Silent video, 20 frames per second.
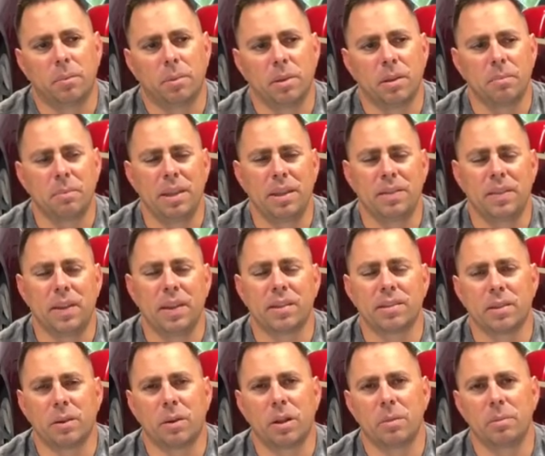But the main thing is
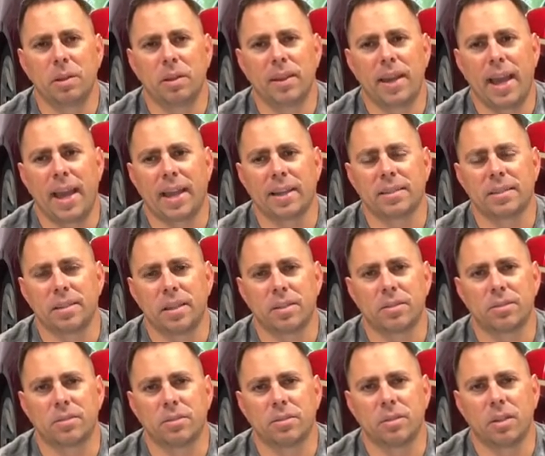I want to be able to
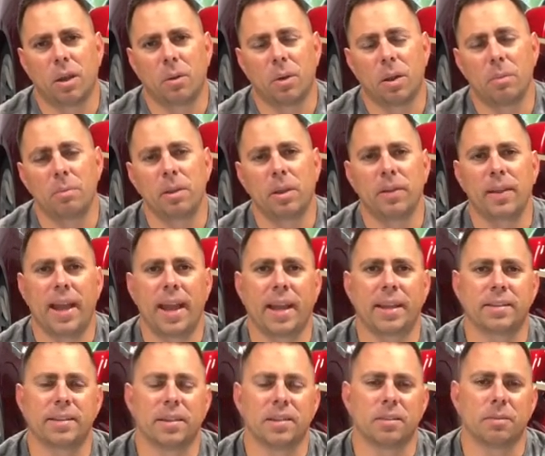access
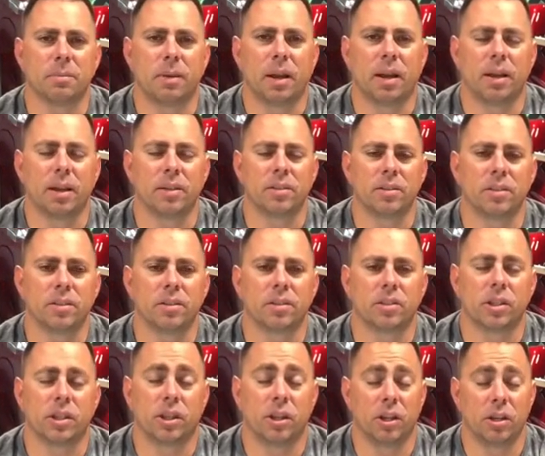my
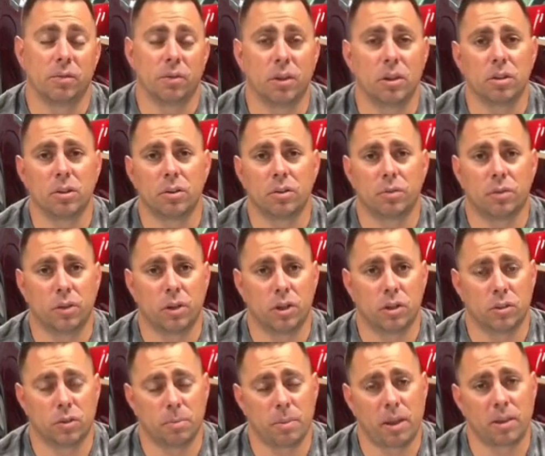security footage
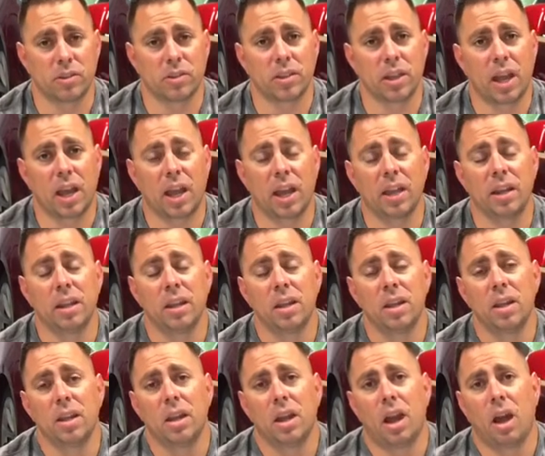from outside.
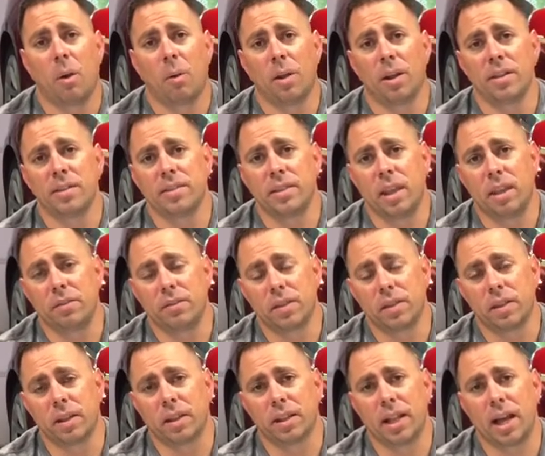I want to save to
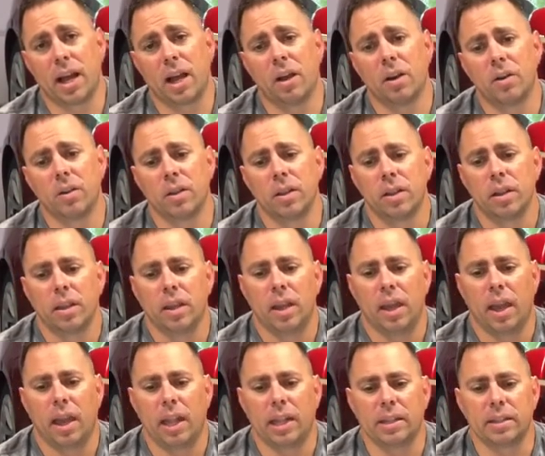the cloud,
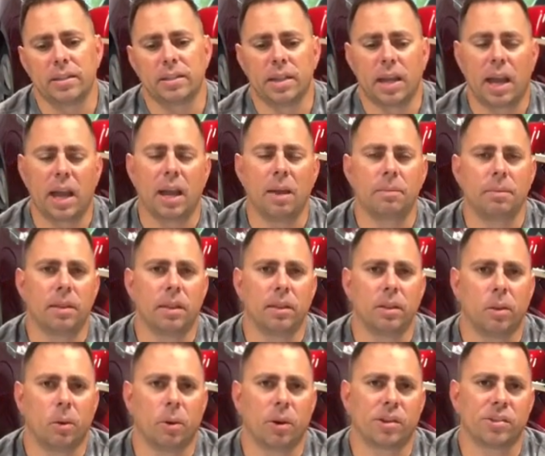and at the time that
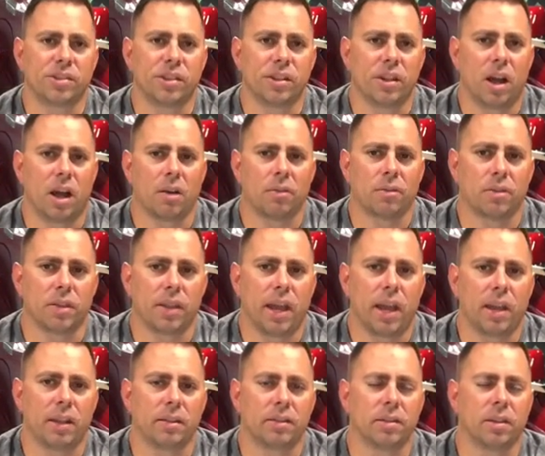Lorex didn't offer
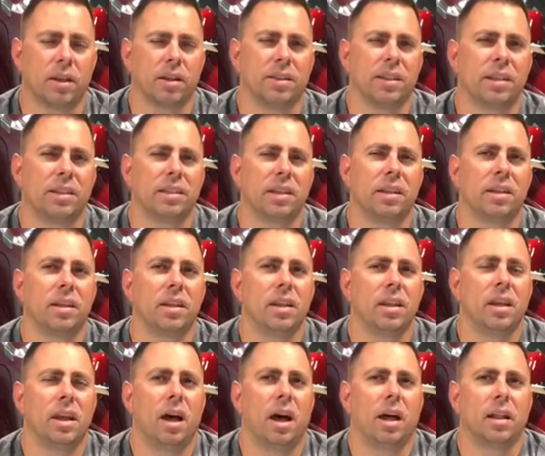that, they did
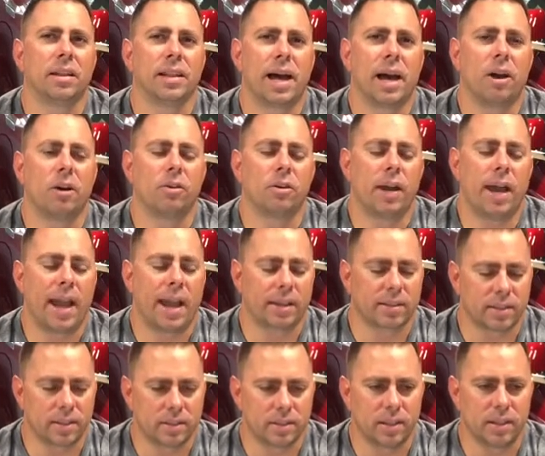allow
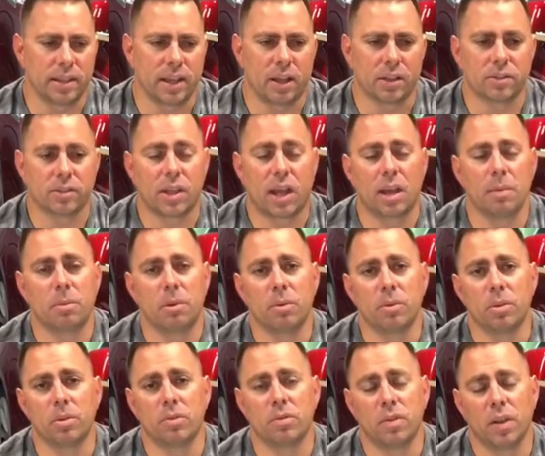access to the outside, but it
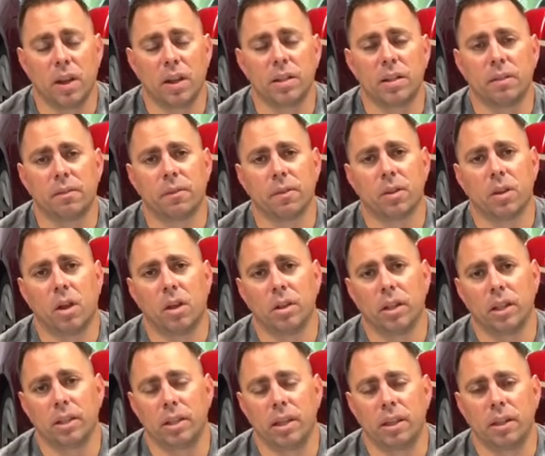was very difficult.
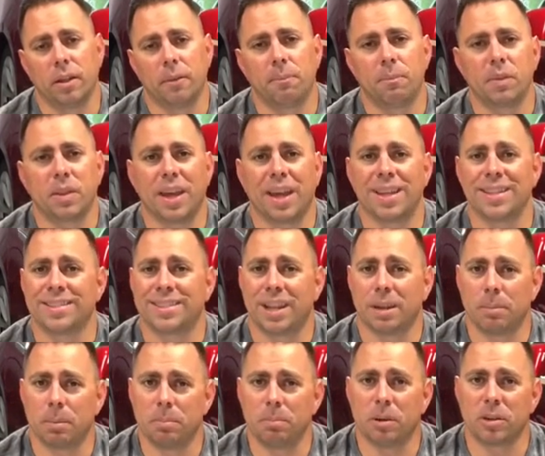Like, you had to kind of set
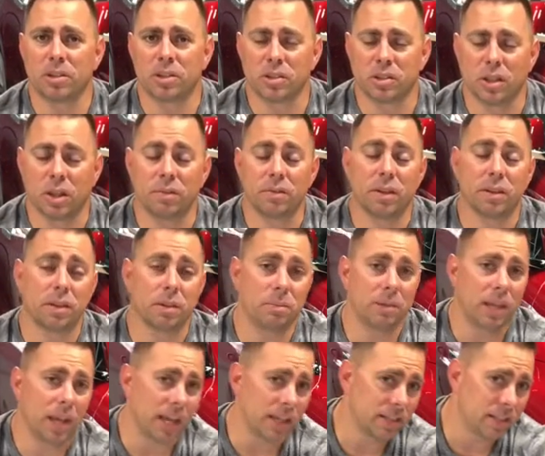up a bunch of stuff. You have to be
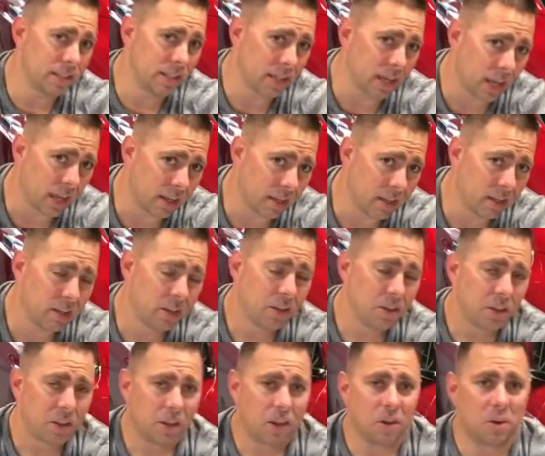an IT guy
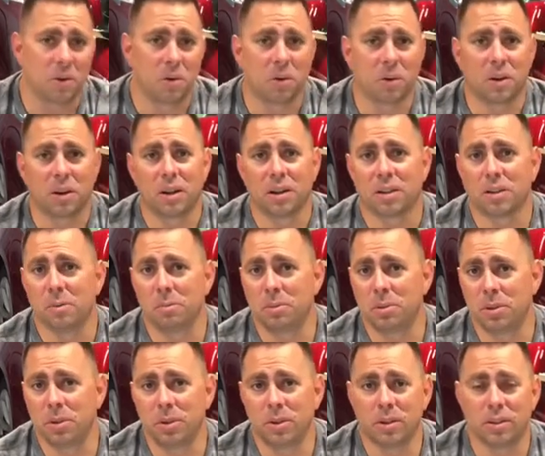or a
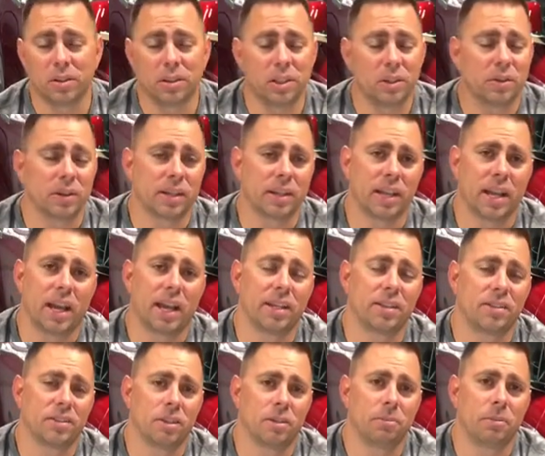computer literate guy
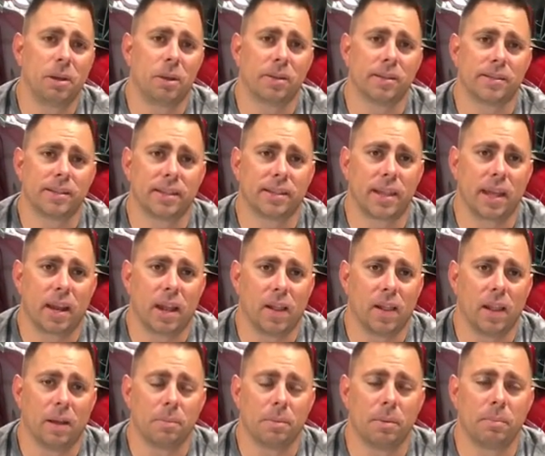to be able to set that all
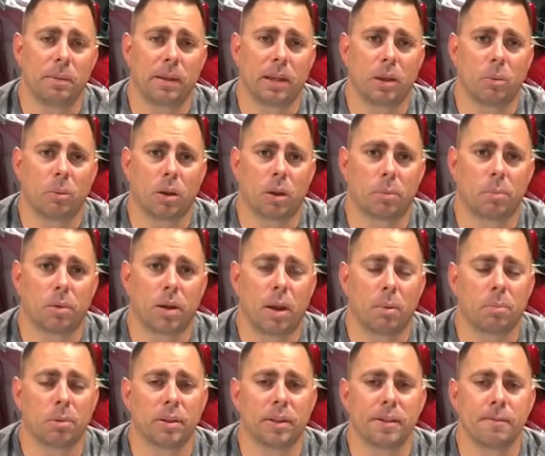up and make it work
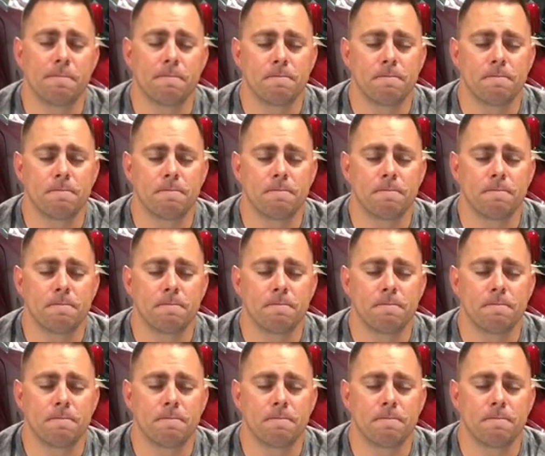properly.